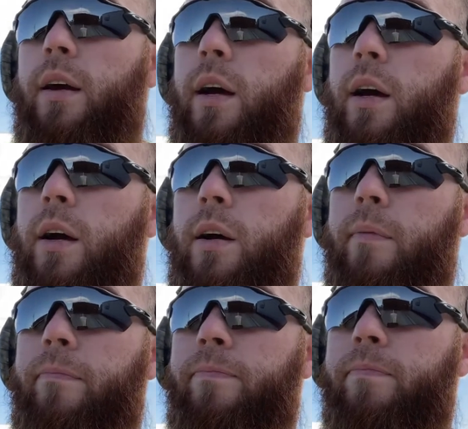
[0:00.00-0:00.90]

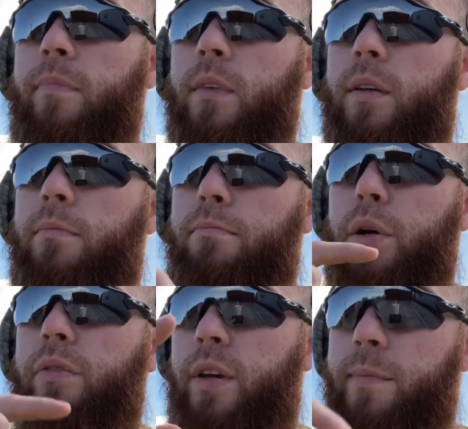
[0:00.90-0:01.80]

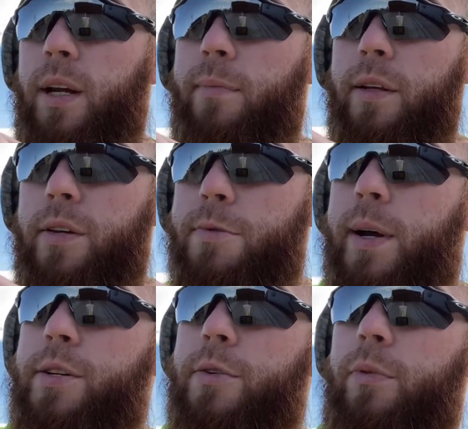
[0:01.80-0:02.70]
both Tim and I, my
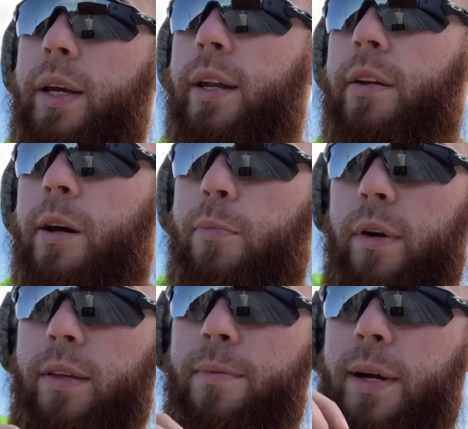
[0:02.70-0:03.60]
dispatcher, we ended up
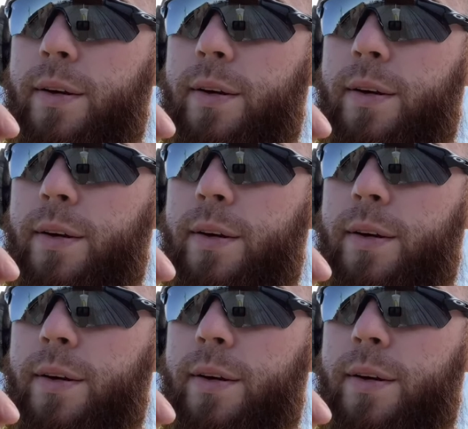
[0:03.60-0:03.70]
with about